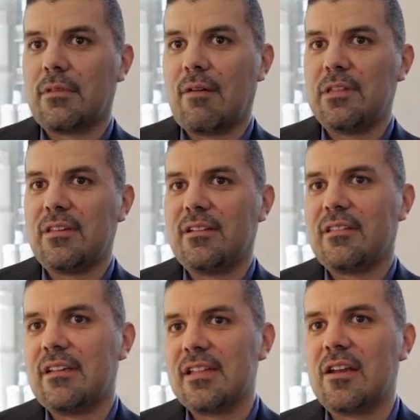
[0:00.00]
obviously,
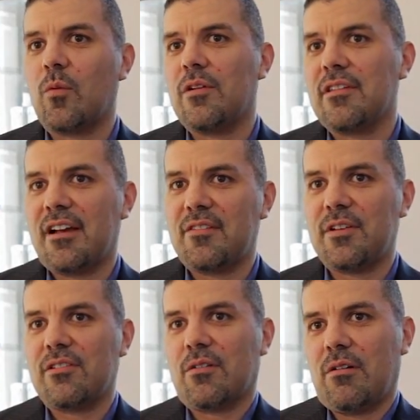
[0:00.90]
it's not a one size
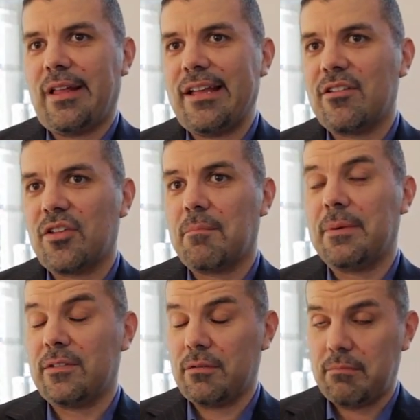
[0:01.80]
fits all answer,
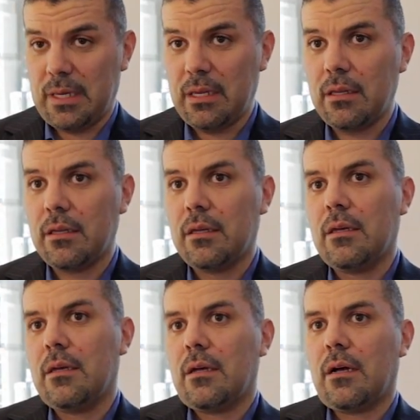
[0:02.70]
but to me,
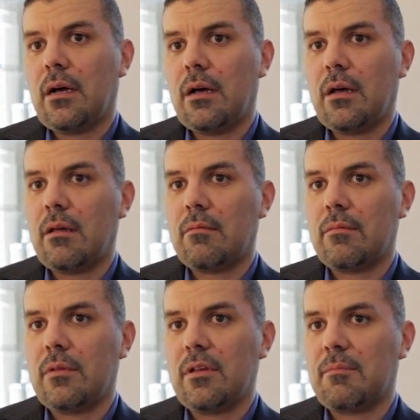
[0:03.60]

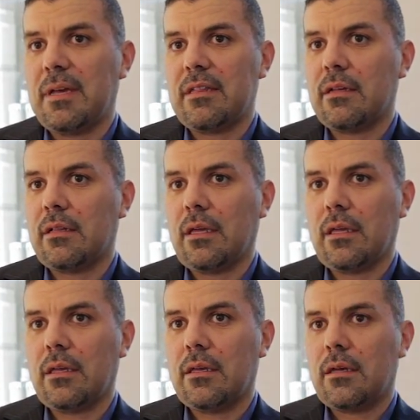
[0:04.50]
it's
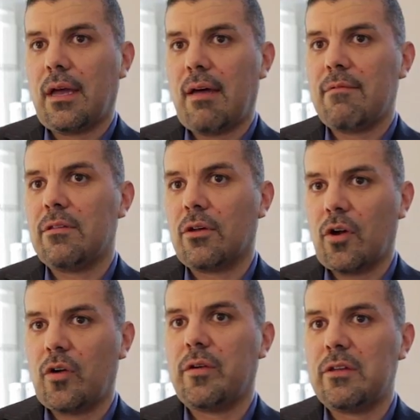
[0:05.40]
basically having the
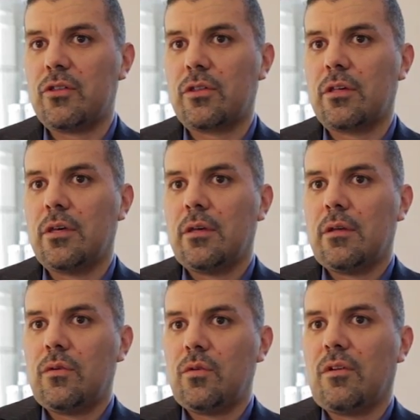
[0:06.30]
courage
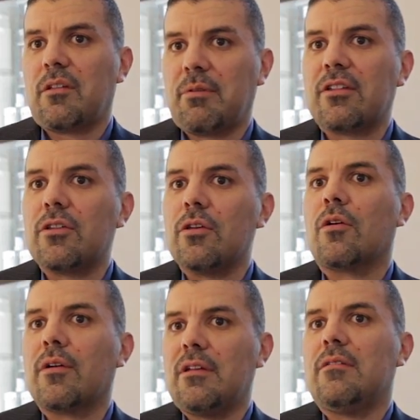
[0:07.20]
to express
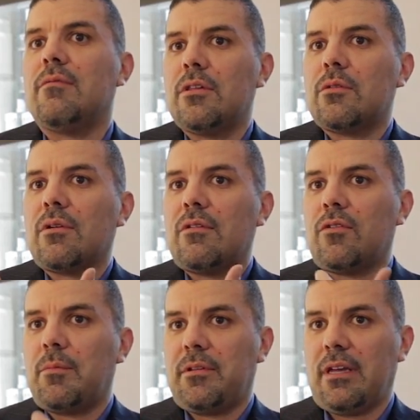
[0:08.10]
your individual
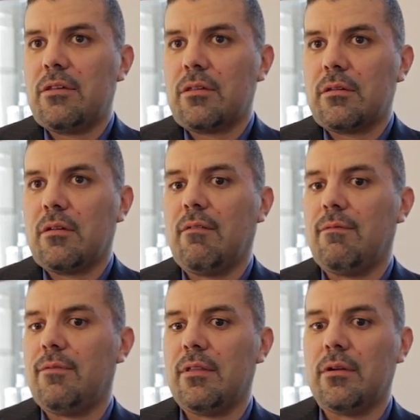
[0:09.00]
interpretation of
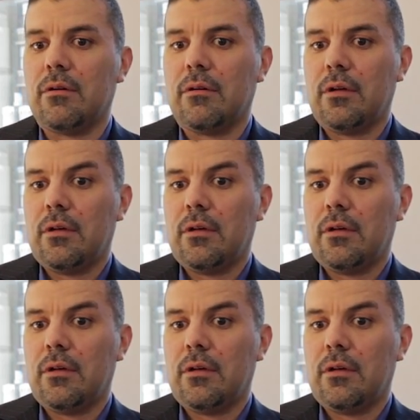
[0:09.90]
whether